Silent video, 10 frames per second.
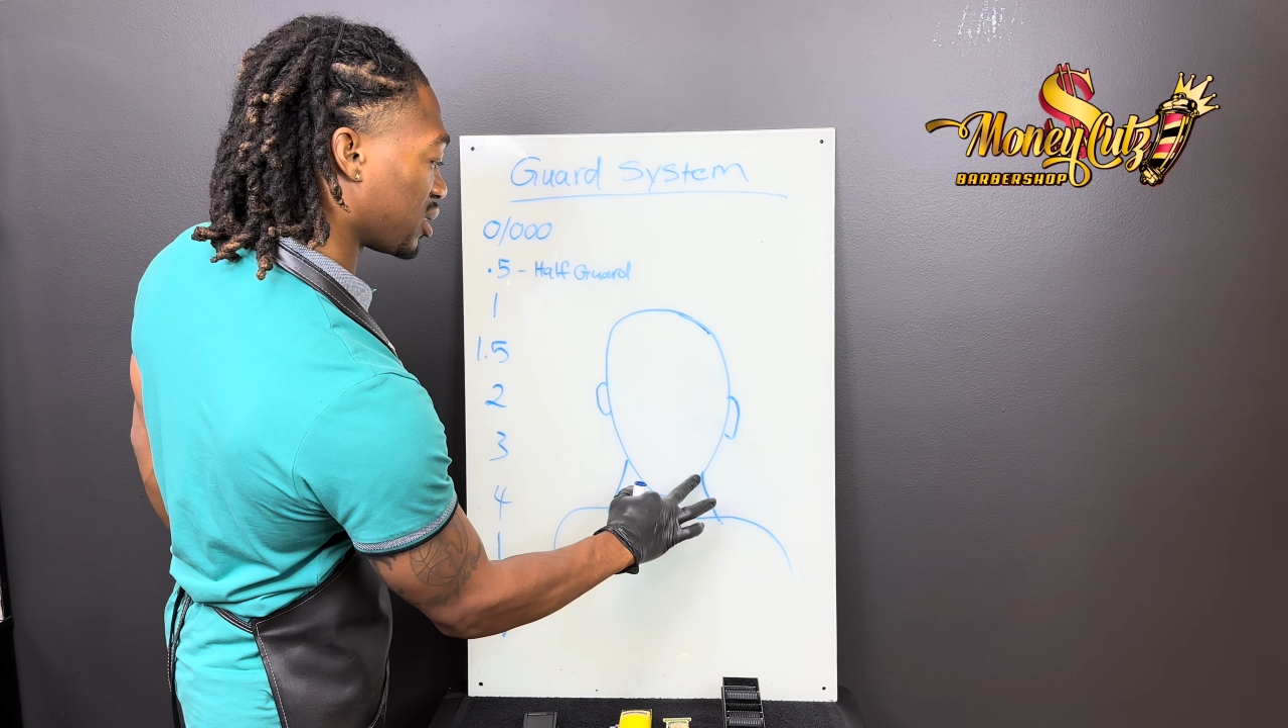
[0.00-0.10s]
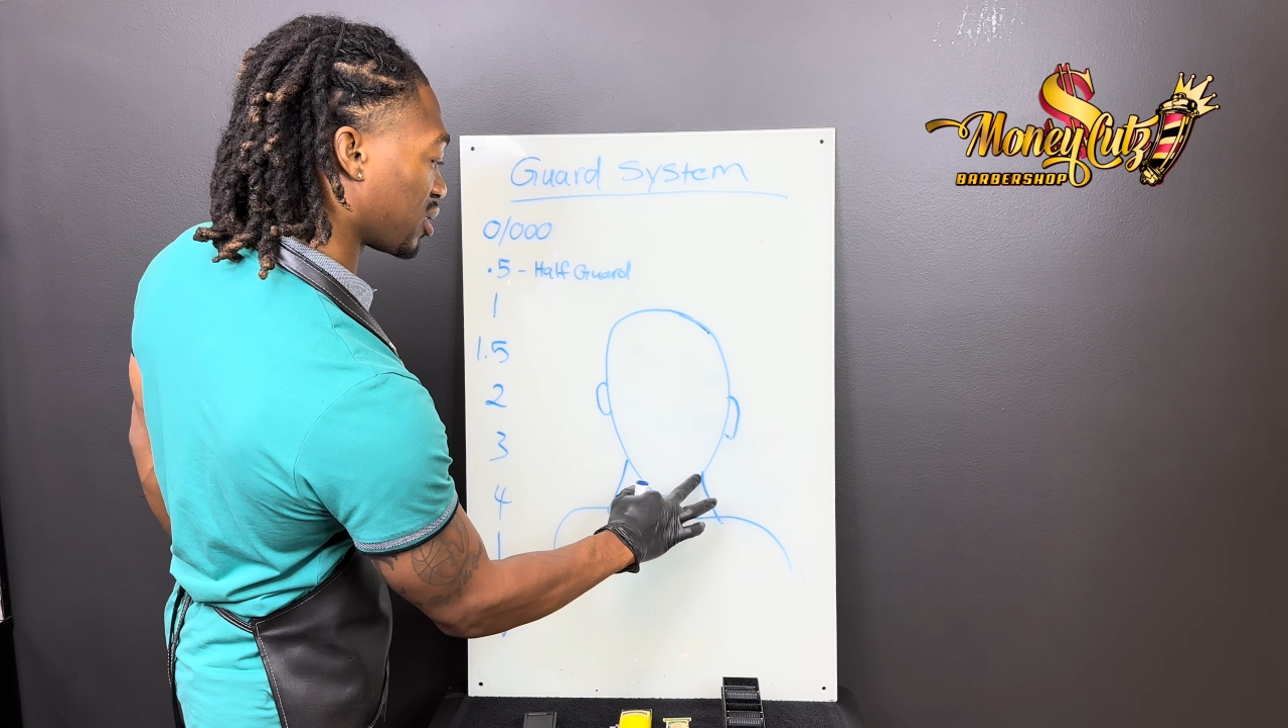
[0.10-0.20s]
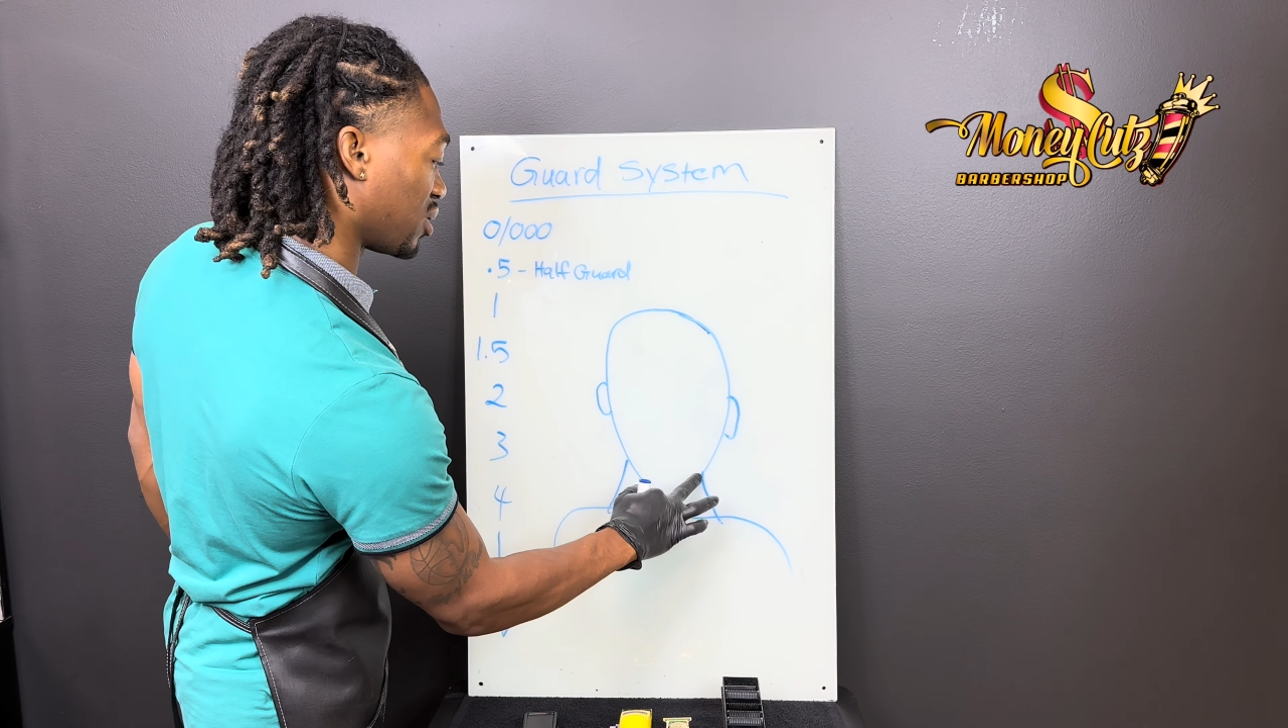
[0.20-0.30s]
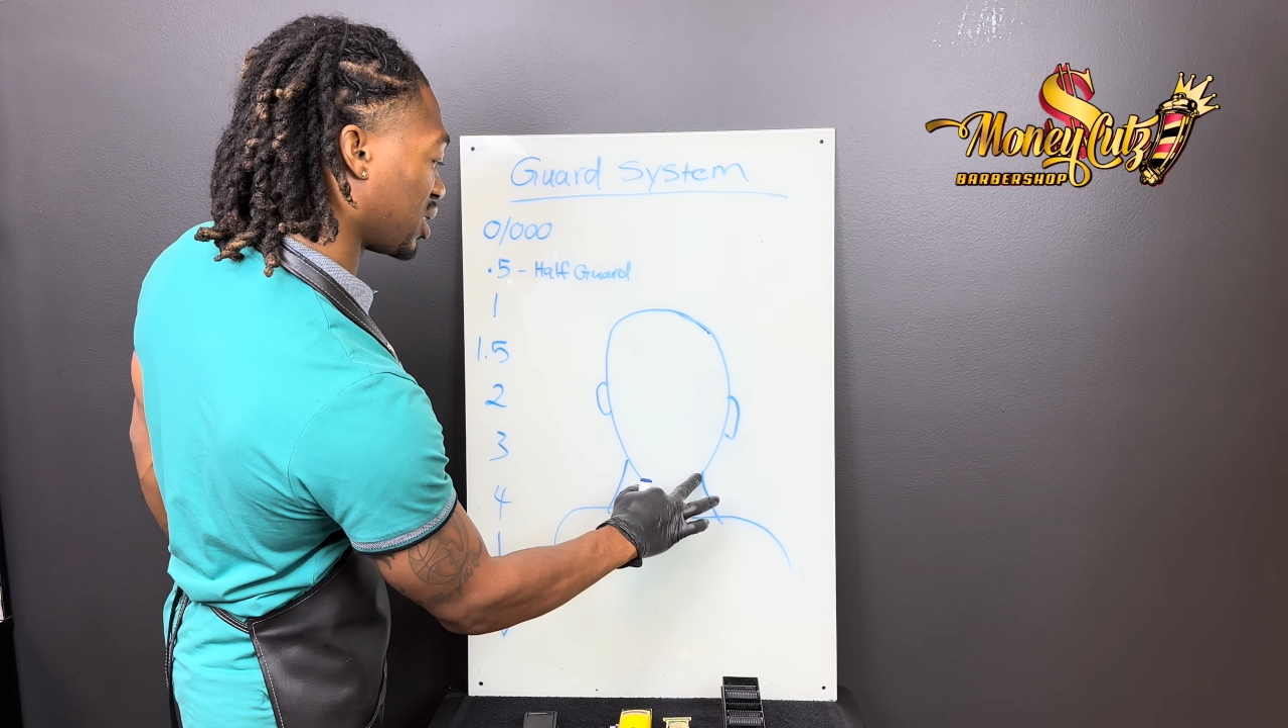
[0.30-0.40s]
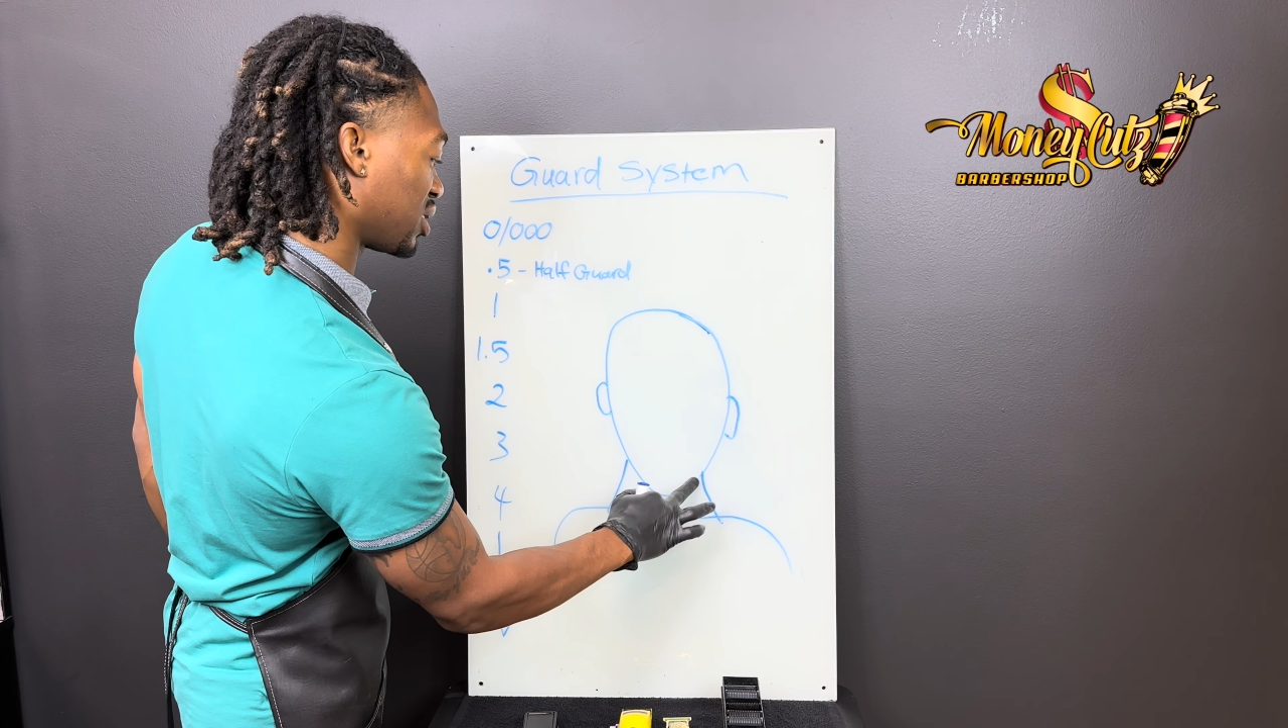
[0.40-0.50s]

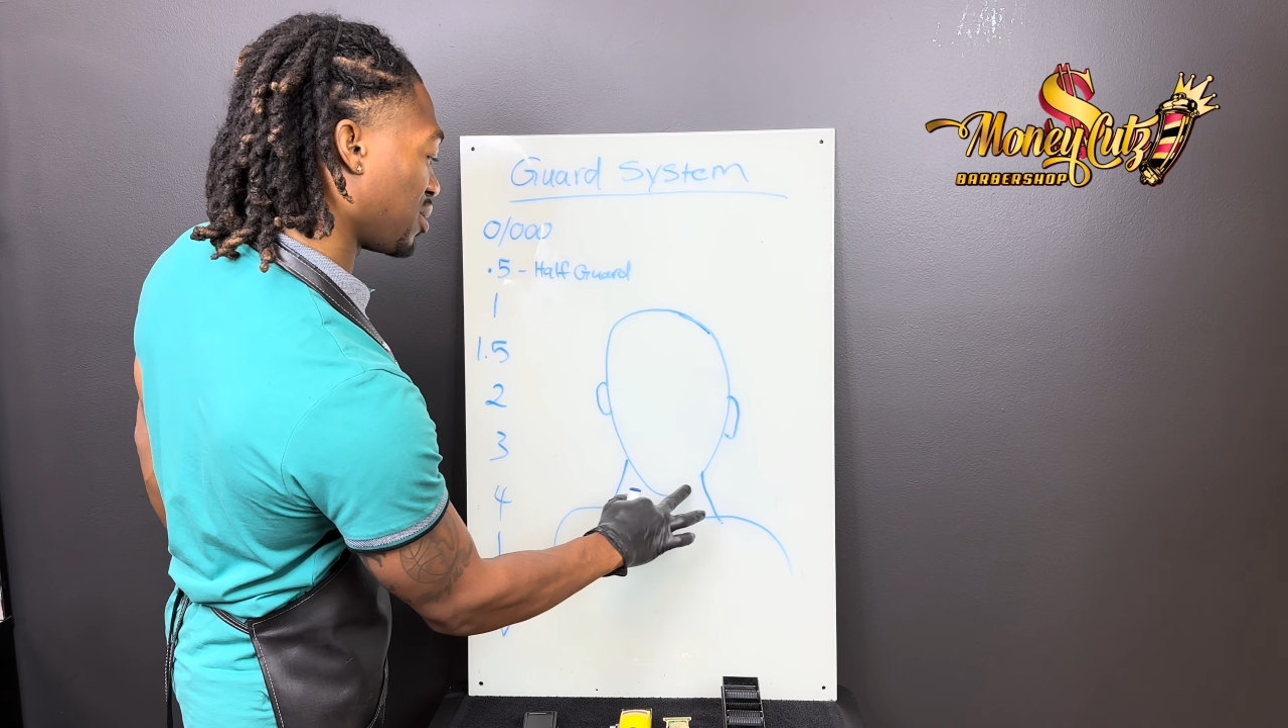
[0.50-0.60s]
So let's